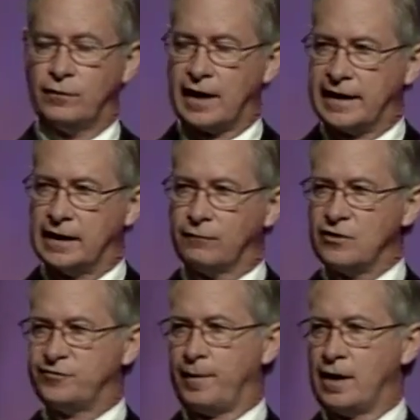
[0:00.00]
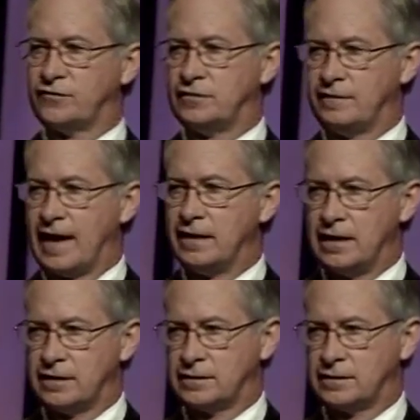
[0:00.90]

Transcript: when I get a response to that death